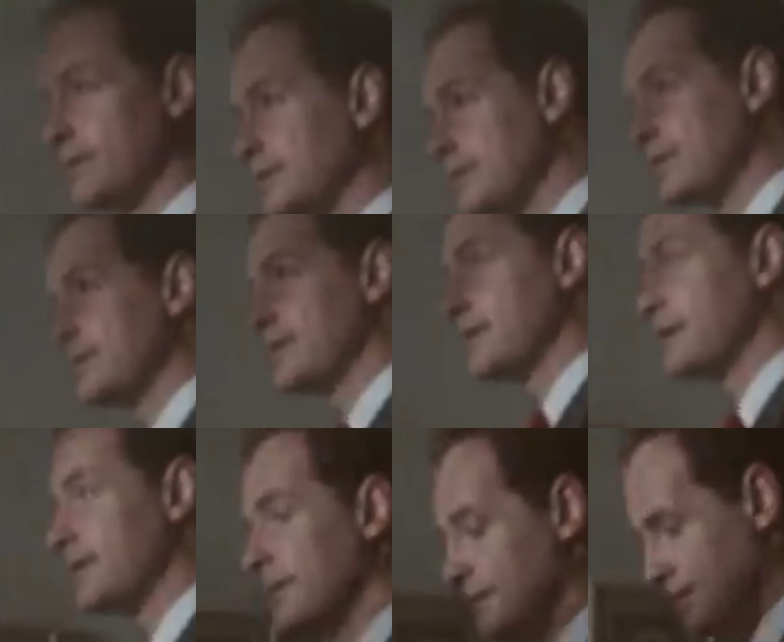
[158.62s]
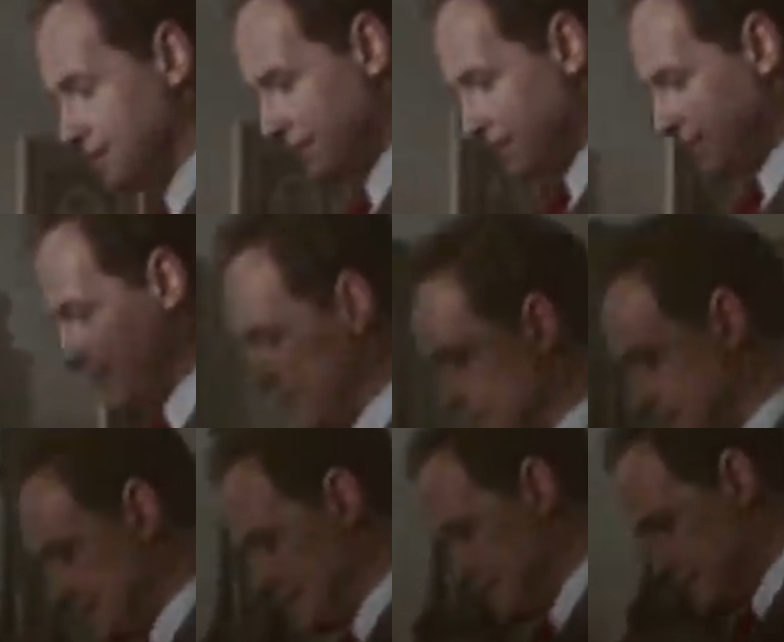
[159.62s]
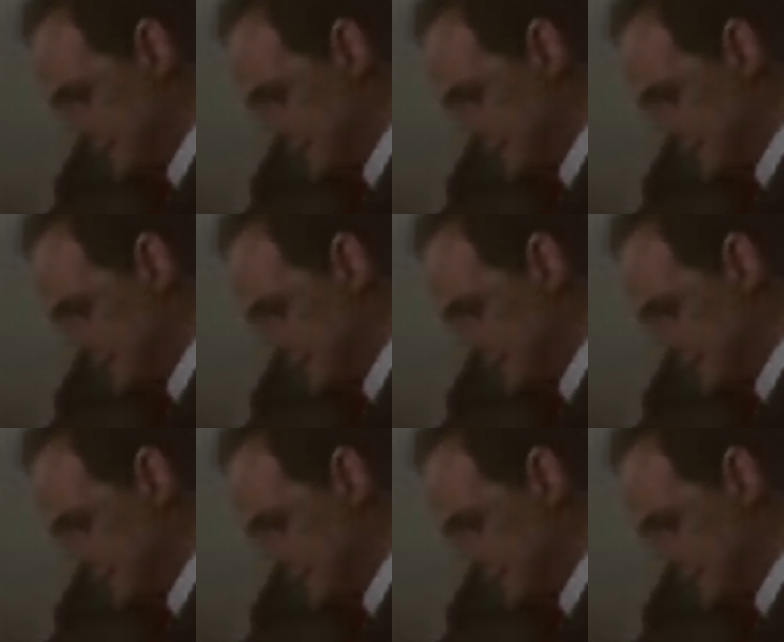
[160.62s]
Having killed his previous family